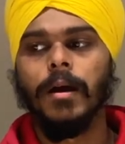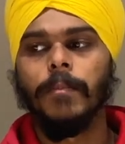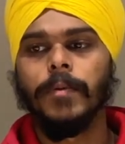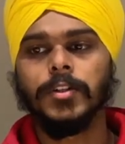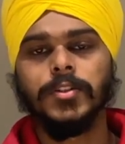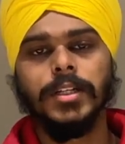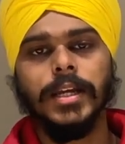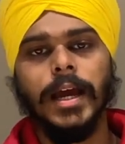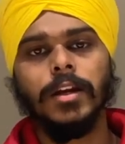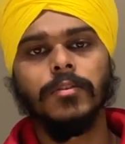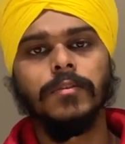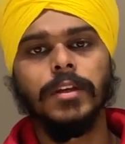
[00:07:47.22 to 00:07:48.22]
Personally,
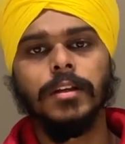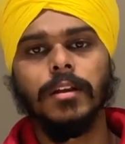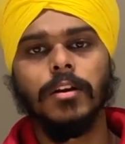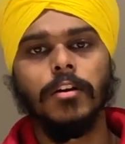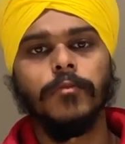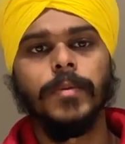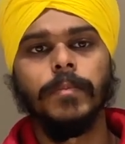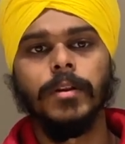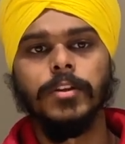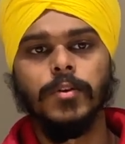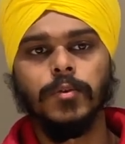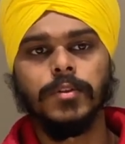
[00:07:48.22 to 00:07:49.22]
I don't think a lot of people
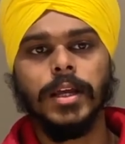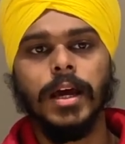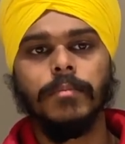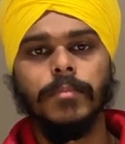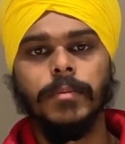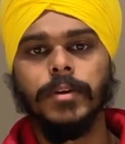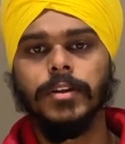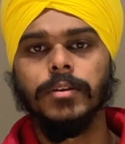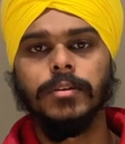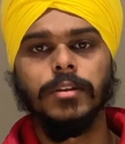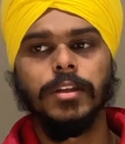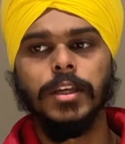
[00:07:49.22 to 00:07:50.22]
use that, maybe
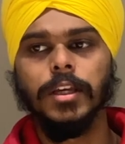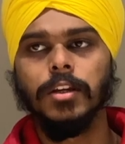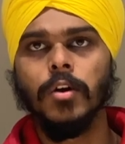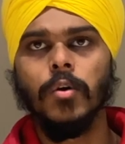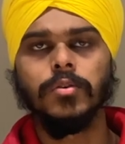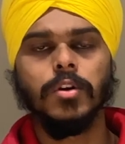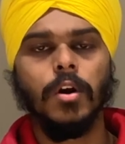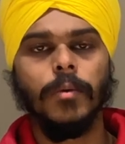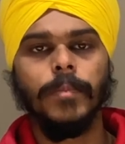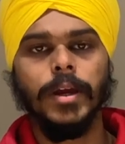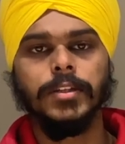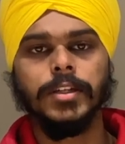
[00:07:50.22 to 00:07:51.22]
Keynote or
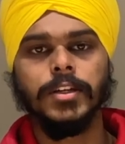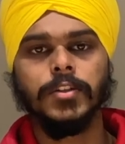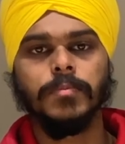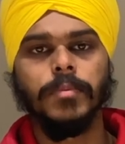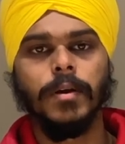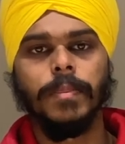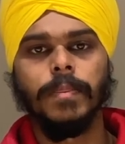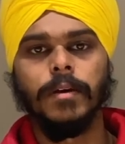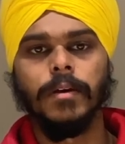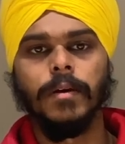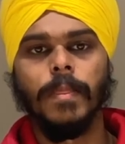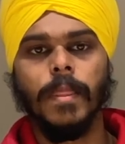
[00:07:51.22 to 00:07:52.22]
Pages, but
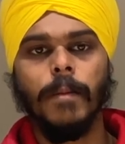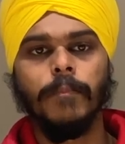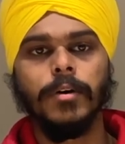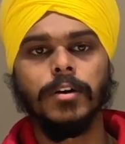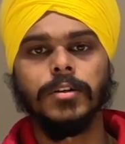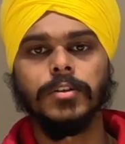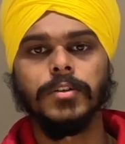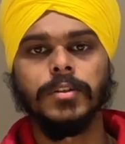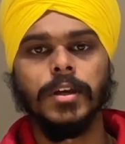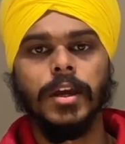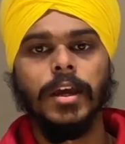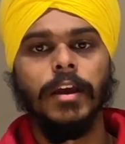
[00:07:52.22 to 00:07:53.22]
the
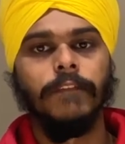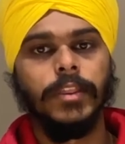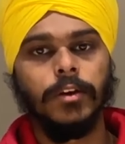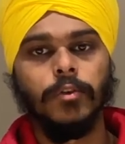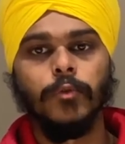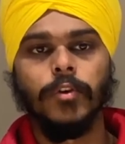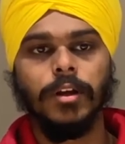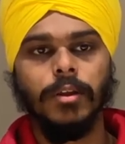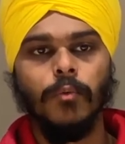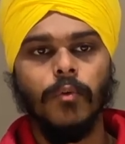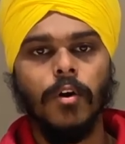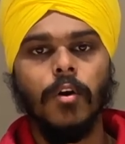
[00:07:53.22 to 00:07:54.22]
numbers, if they could
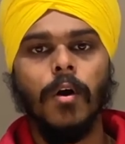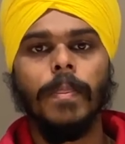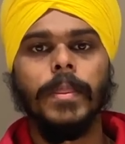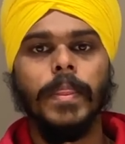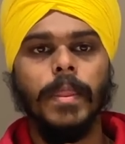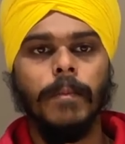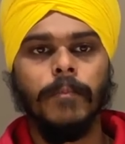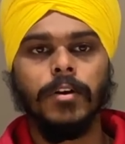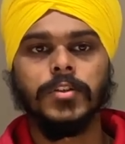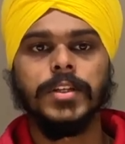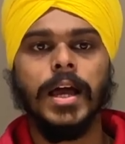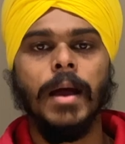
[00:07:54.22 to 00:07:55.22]
really work on the
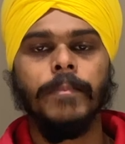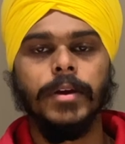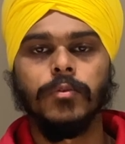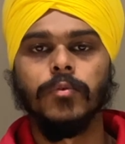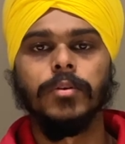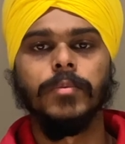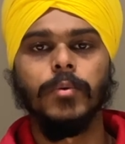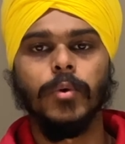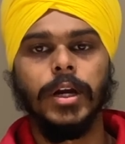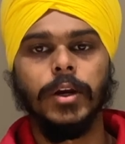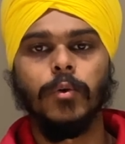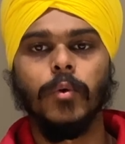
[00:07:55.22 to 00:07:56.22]
Numbers app, it would be
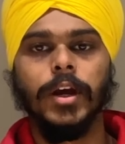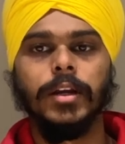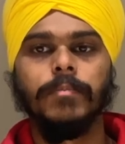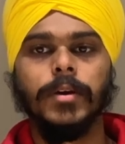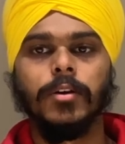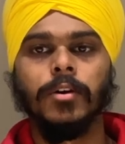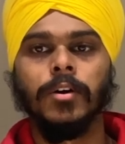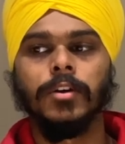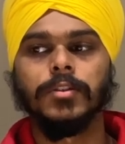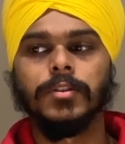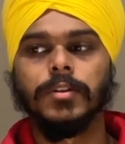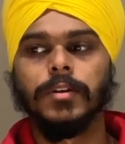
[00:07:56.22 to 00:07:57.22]
very great,
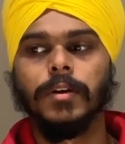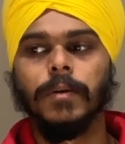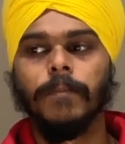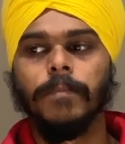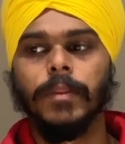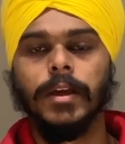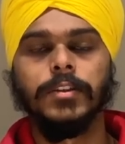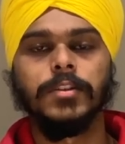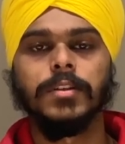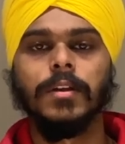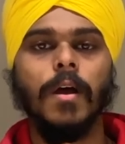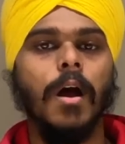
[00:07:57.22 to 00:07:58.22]
because
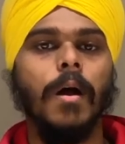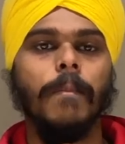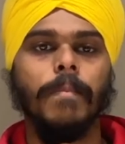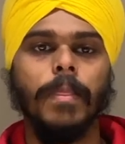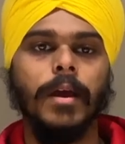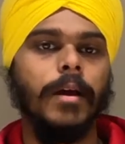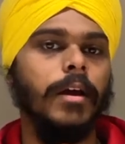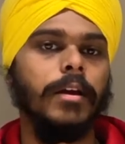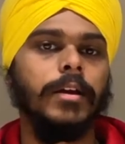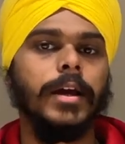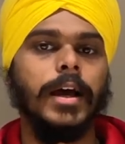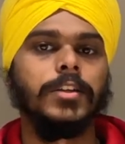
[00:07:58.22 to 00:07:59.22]

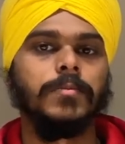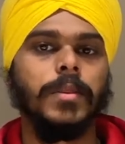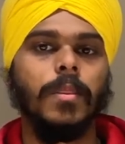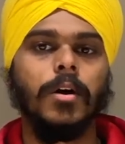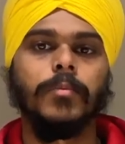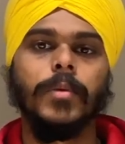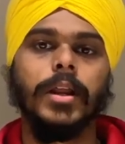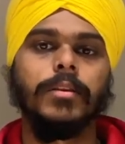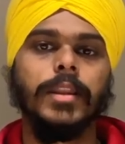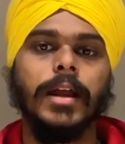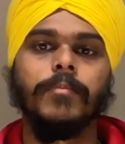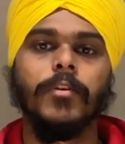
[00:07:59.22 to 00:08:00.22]
it has been not
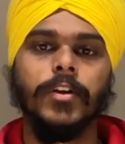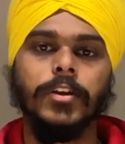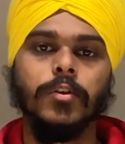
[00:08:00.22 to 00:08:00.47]
that very